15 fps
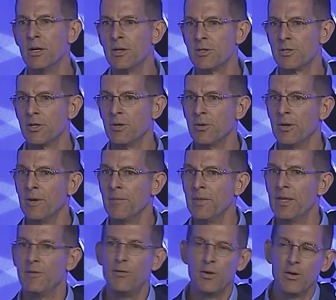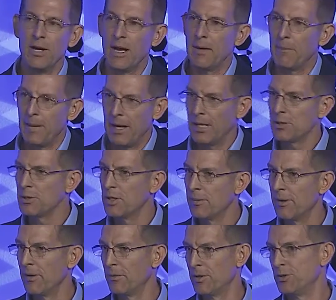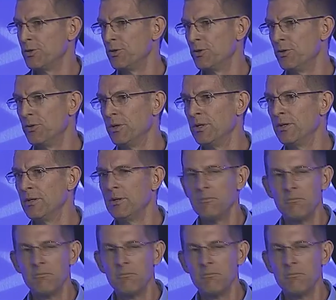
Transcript: So if you're not passionate about what you're doing,